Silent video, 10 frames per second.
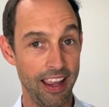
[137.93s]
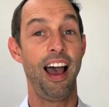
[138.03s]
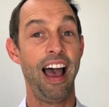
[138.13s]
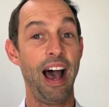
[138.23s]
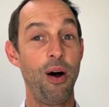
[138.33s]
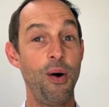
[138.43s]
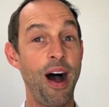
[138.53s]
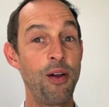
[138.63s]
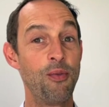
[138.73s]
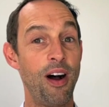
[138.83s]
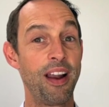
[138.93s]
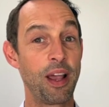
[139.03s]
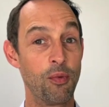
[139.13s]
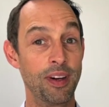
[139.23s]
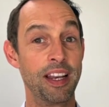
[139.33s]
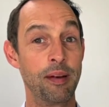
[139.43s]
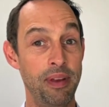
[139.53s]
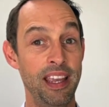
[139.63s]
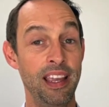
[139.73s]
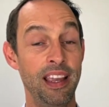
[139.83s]
How ironic would it
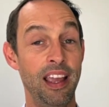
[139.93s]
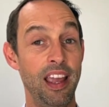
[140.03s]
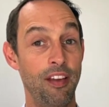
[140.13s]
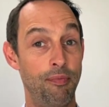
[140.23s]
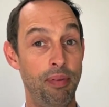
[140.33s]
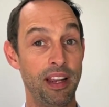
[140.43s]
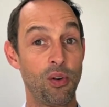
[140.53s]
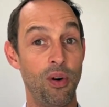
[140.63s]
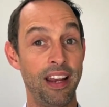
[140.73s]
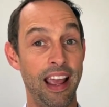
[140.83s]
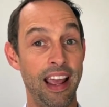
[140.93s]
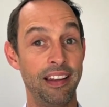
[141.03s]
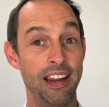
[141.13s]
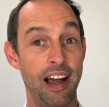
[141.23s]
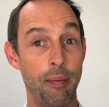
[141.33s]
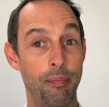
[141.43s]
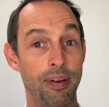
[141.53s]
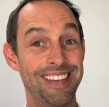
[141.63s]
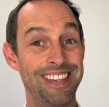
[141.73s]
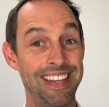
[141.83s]
be if Bitcoin ended up
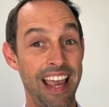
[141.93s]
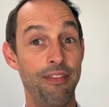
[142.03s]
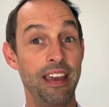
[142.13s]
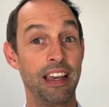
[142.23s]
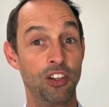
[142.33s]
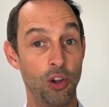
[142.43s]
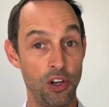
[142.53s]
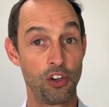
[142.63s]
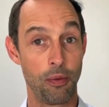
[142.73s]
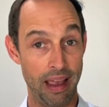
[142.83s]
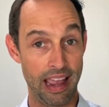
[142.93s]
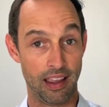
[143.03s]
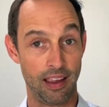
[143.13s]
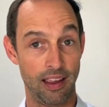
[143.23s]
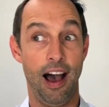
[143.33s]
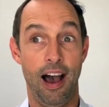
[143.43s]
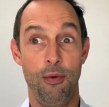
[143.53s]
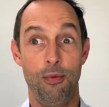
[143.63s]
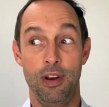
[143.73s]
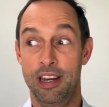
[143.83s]
saving Deutsche Bank? I
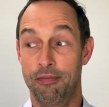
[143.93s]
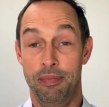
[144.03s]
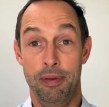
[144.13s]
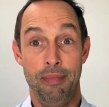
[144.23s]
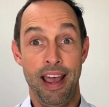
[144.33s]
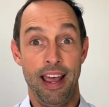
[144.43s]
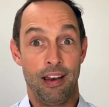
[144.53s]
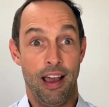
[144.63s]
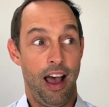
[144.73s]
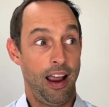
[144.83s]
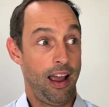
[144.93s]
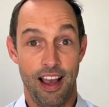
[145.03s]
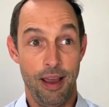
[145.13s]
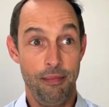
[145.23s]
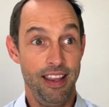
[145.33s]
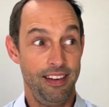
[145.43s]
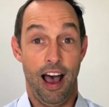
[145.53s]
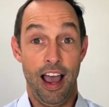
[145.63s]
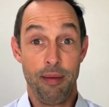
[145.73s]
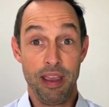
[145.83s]
wouldn't even be mad. I mean,
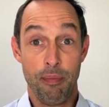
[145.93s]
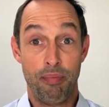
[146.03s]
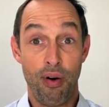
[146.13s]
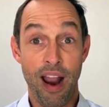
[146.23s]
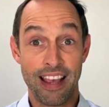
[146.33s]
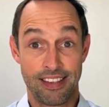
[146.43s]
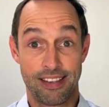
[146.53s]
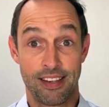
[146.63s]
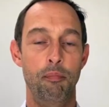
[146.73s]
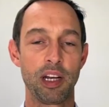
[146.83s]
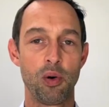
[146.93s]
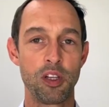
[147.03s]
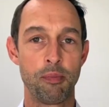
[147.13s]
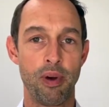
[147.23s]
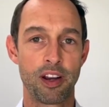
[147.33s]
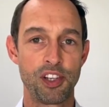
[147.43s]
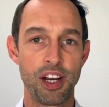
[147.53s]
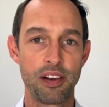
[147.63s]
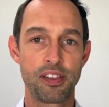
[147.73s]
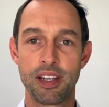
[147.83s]
I'd be impressed. Bitcoin's market share
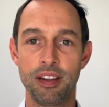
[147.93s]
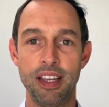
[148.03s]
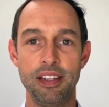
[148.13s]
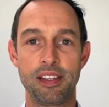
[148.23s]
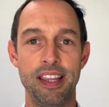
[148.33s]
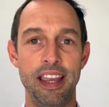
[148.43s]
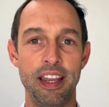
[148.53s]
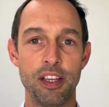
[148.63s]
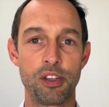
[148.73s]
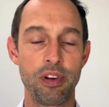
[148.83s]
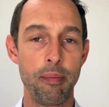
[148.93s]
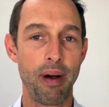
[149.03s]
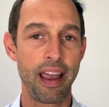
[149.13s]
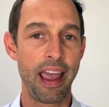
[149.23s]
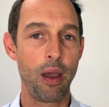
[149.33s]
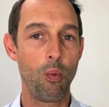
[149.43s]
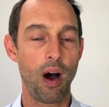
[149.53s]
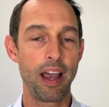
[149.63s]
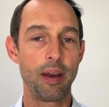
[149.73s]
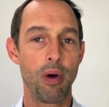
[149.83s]
still leads the industry by a
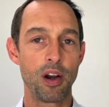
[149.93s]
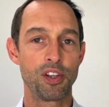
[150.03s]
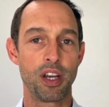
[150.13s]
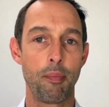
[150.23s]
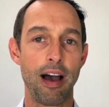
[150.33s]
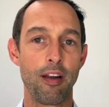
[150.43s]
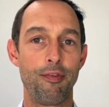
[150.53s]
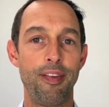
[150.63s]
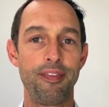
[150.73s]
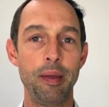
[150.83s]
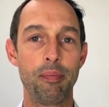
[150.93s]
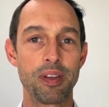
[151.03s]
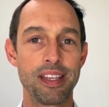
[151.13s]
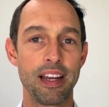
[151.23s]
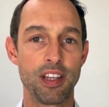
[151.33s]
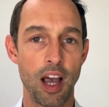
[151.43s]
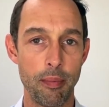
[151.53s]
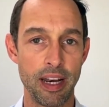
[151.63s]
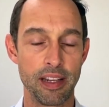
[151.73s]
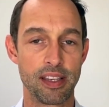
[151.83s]
wide margin, about 50%
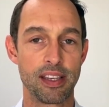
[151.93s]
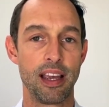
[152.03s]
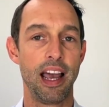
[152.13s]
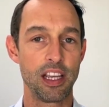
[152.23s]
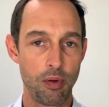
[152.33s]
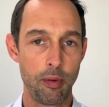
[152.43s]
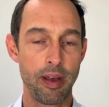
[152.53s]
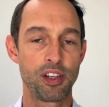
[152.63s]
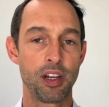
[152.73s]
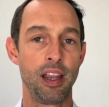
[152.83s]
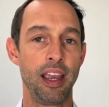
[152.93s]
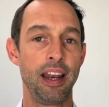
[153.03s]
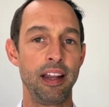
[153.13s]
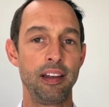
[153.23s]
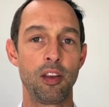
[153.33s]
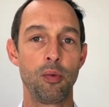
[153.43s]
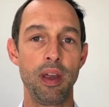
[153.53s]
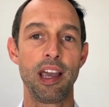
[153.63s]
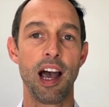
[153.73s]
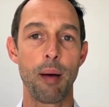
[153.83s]
dominance. As we mentioned, it ended the
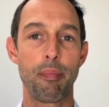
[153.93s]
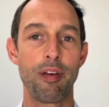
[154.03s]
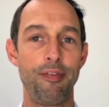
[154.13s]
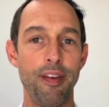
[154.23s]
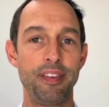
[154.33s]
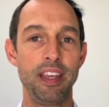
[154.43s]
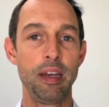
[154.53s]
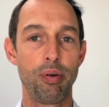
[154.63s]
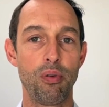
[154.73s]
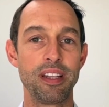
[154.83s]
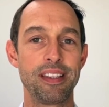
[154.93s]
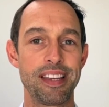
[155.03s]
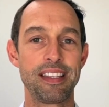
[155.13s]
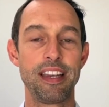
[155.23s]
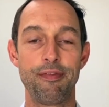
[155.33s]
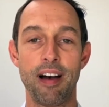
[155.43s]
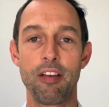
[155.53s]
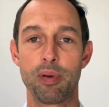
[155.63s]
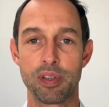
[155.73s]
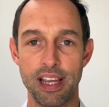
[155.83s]
week up
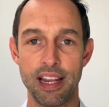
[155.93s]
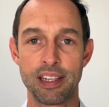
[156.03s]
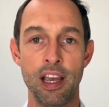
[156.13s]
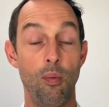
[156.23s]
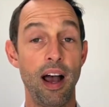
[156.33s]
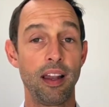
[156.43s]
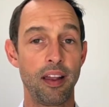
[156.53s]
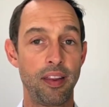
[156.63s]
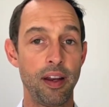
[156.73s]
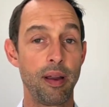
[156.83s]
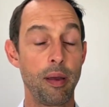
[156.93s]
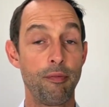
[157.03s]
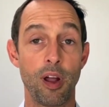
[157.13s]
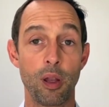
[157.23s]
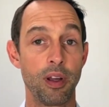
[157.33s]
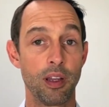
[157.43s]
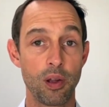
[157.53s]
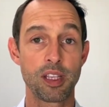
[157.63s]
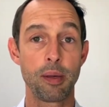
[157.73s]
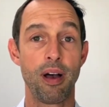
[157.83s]
15.65%, while Ethereum, following
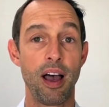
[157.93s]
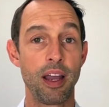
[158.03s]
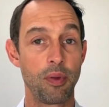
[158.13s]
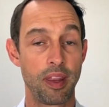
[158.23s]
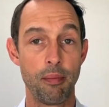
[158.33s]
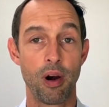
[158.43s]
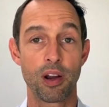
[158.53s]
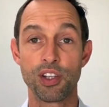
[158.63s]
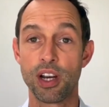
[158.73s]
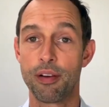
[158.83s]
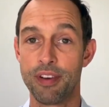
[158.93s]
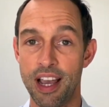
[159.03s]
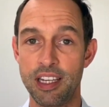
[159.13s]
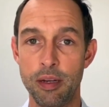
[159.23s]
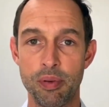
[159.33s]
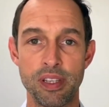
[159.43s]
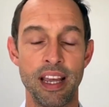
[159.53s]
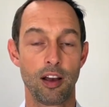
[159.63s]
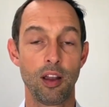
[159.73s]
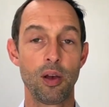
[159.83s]
closely behind with a market share of 19%,
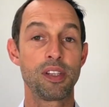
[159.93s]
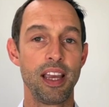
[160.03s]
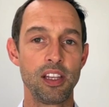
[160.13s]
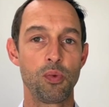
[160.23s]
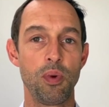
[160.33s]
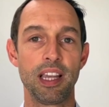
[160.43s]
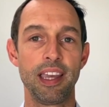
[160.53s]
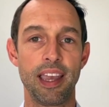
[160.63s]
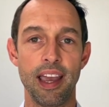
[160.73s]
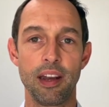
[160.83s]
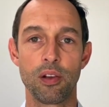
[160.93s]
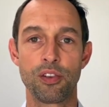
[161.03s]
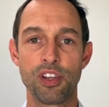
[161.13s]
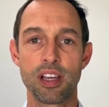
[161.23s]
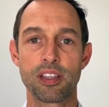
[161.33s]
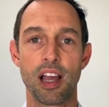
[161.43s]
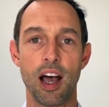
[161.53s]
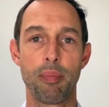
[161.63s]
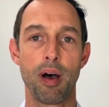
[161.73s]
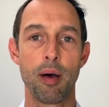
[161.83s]
closed its weekly candle just
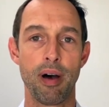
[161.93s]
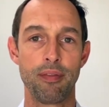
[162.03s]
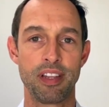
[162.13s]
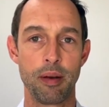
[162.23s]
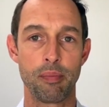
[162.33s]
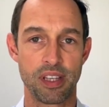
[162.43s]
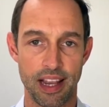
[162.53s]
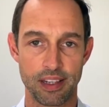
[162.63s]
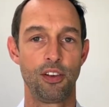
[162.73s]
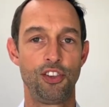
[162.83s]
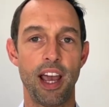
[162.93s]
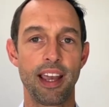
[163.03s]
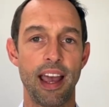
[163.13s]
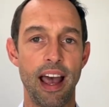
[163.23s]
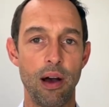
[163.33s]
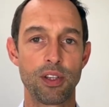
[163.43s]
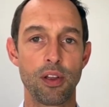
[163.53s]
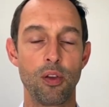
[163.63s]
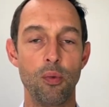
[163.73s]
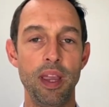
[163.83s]
up above 10%. Check out
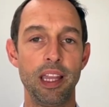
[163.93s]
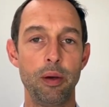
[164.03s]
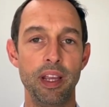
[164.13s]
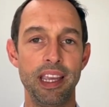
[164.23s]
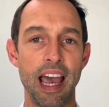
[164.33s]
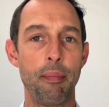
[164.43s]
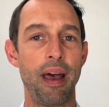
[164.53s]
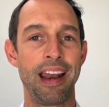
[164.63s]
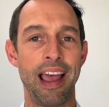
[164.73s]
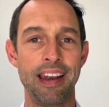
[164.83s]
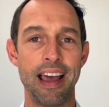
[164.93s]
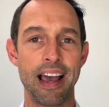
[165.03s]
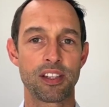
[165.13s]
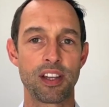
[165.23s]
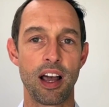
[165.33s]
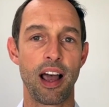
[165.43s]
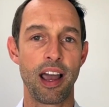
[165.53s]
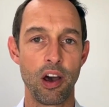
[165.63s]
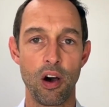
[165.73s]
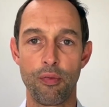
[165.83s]
the weekly recap at
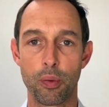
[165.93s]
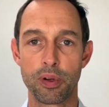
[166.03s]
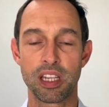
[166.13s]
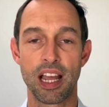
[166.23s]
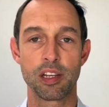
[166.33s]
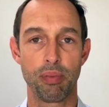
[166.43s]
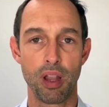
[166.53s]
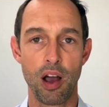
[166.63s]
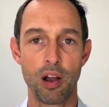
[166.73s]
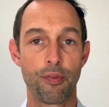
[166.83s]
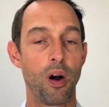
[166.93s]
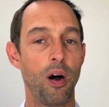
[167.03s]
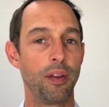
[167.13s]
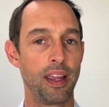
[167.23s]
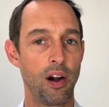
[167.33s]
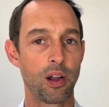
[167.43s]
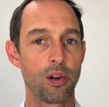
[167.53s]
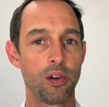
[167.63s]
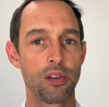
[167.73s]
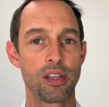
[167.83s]
ndax.io/blog for all the
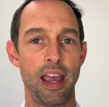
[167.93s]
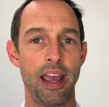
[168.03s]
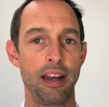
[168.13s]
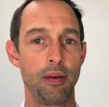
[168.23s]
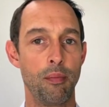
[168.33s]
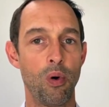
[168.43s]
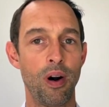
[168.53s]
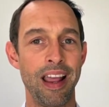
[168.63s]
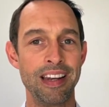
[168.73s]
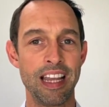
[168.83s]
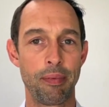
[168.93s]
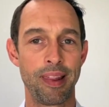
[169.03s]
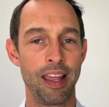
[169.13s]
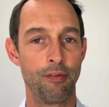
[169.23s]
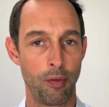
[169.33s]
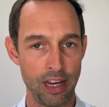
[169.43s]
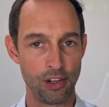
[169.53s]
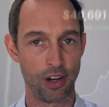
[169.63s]
articles and more in-depth information.